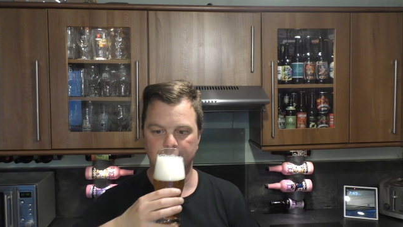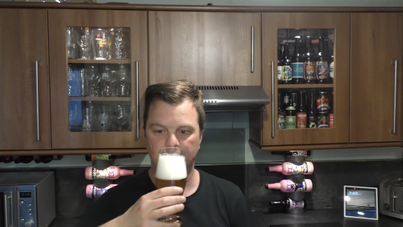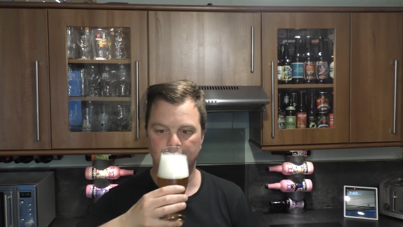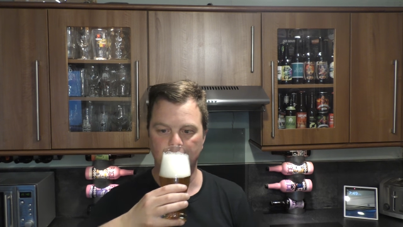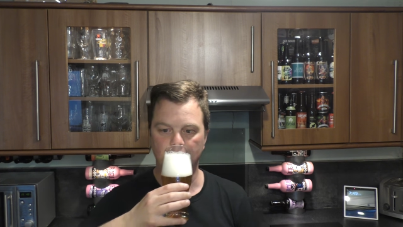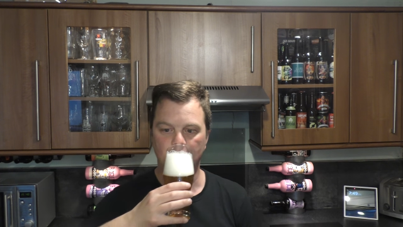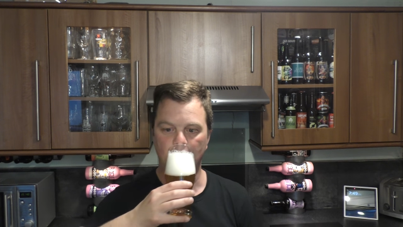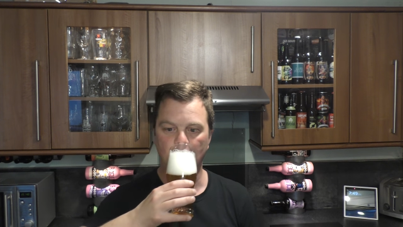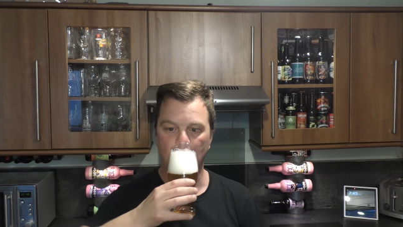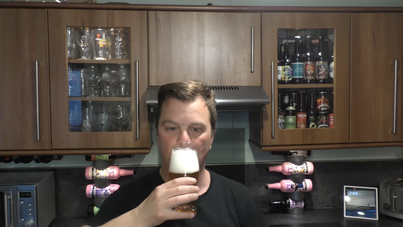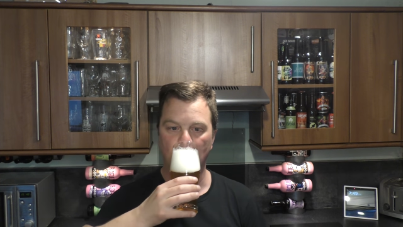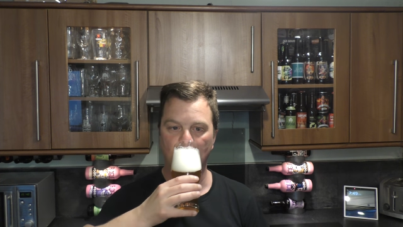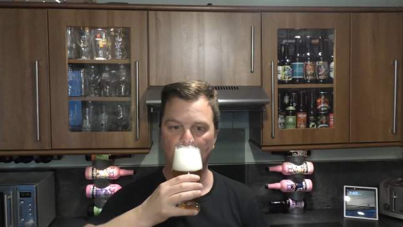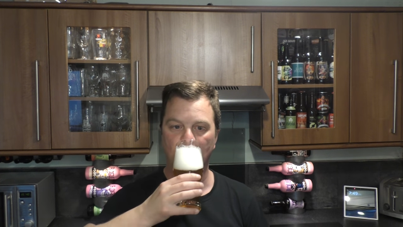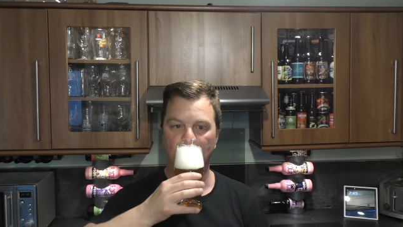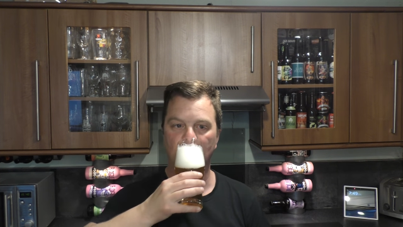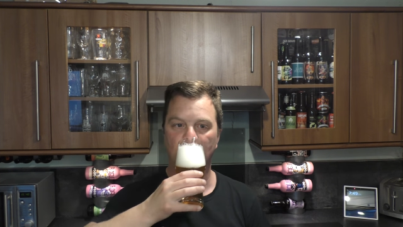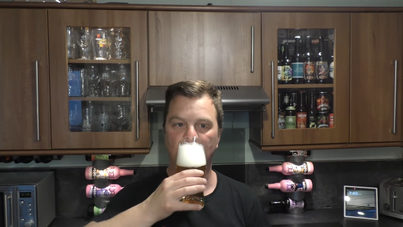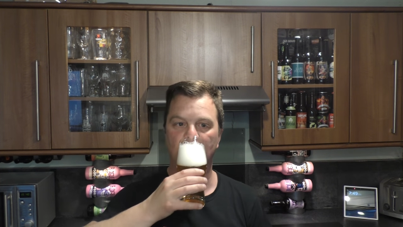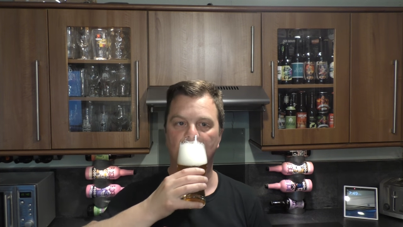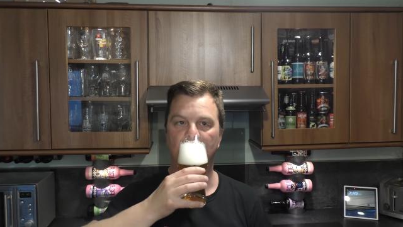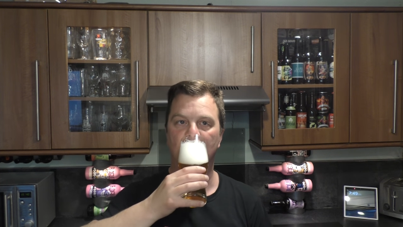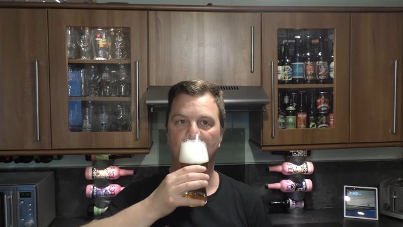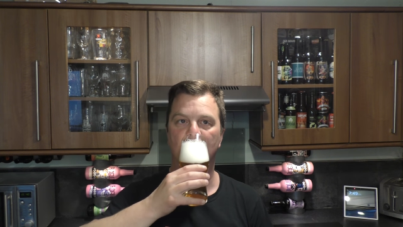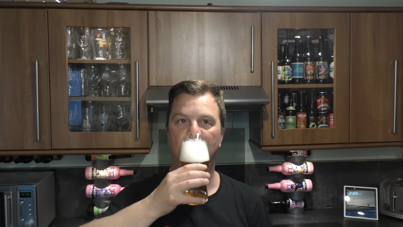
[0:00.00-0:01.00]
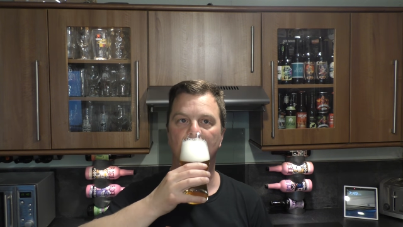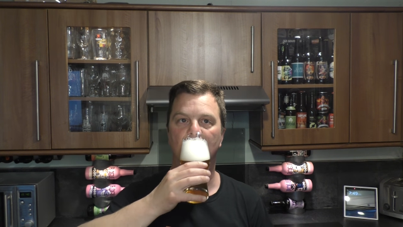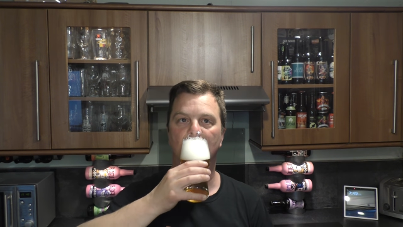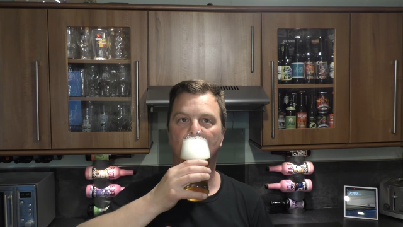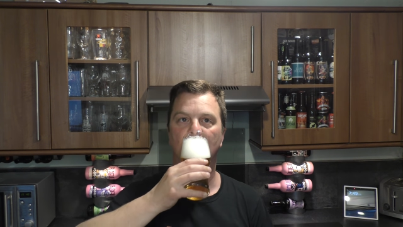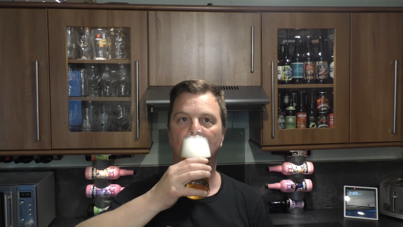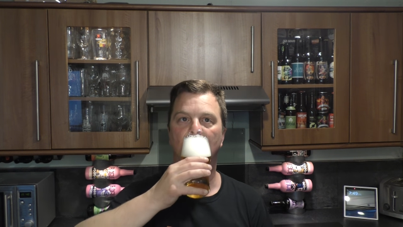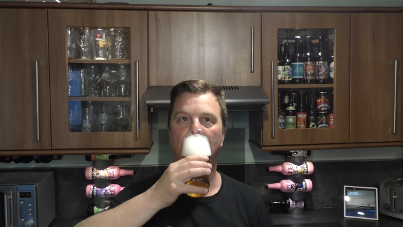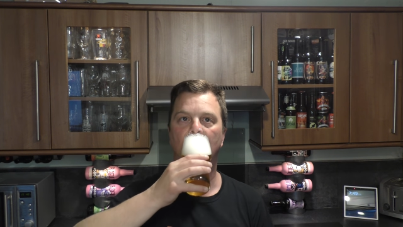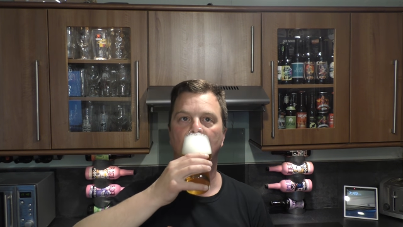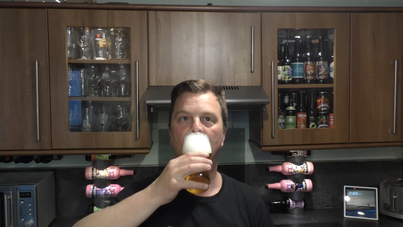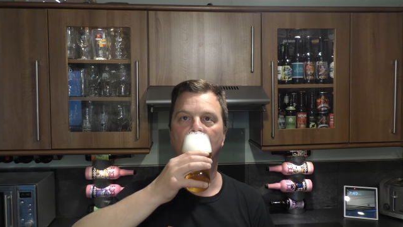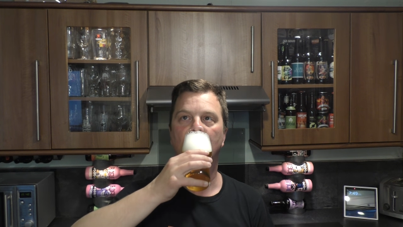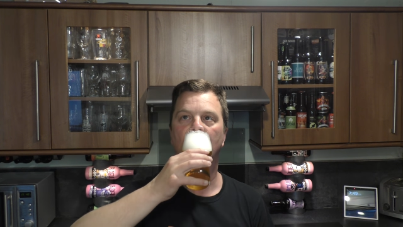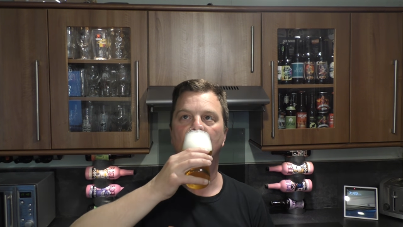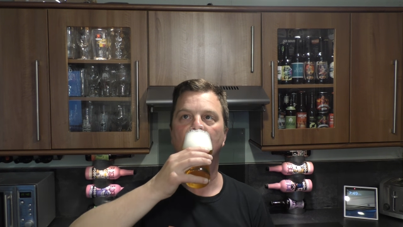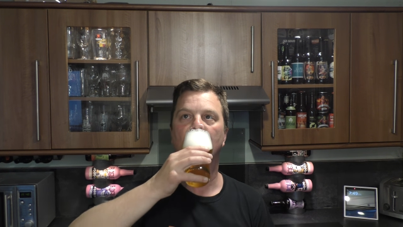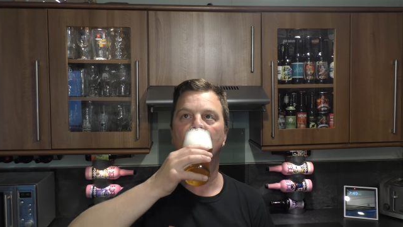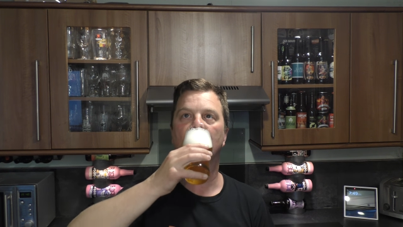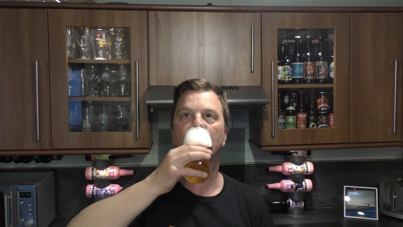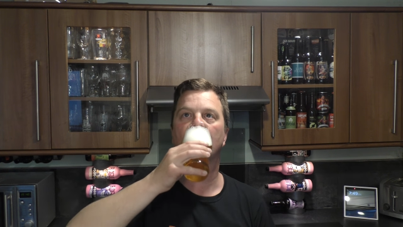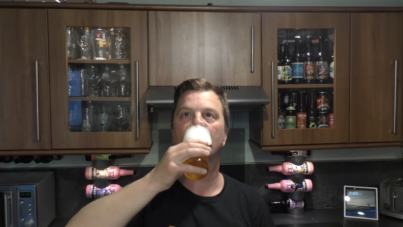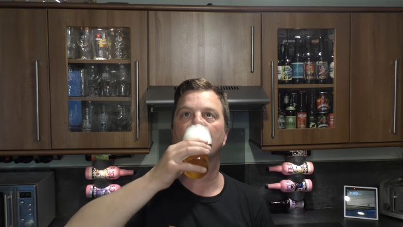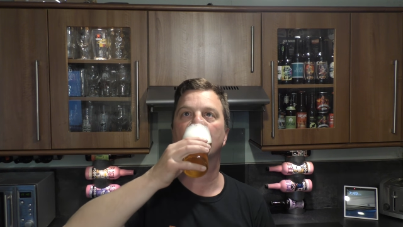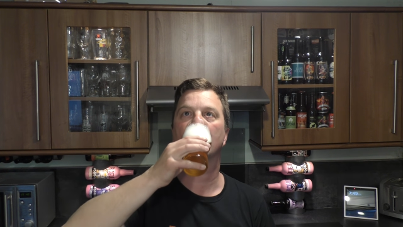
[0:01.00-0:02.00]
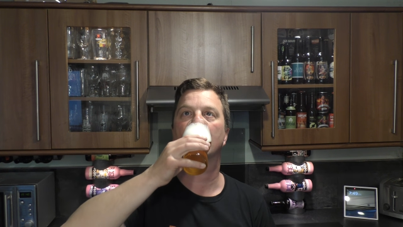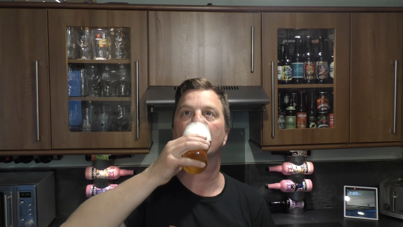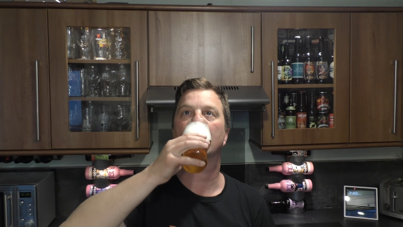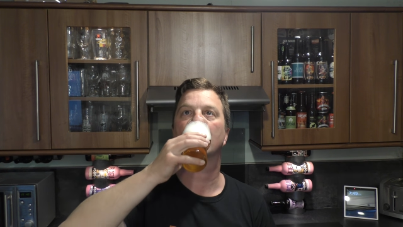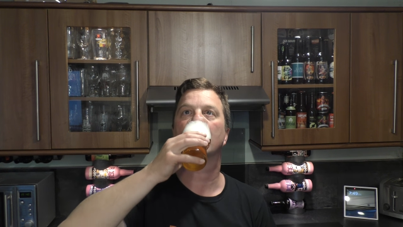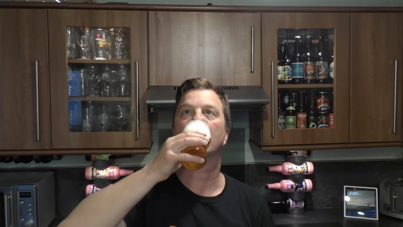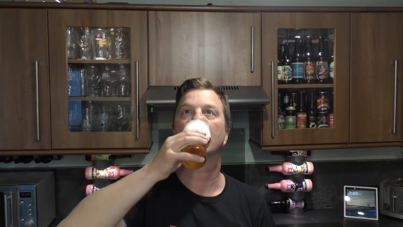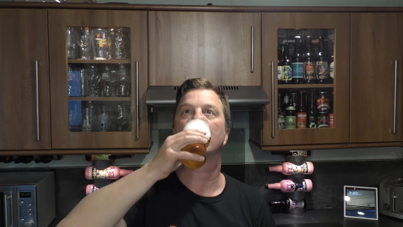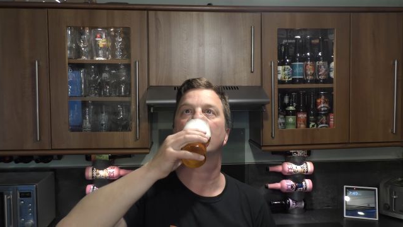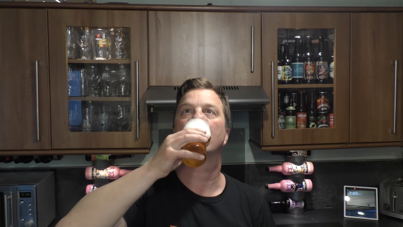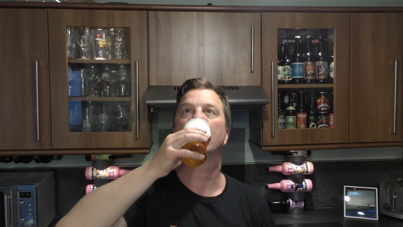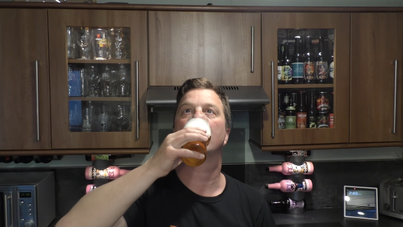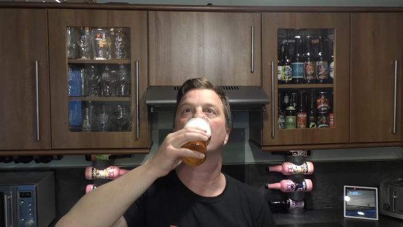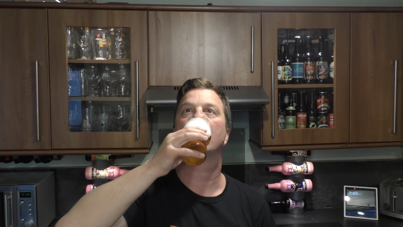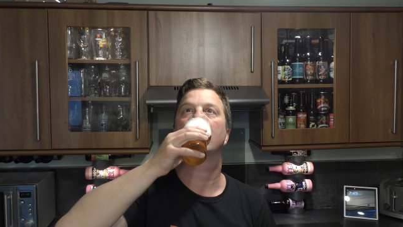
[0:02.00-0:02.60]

Nothing is said.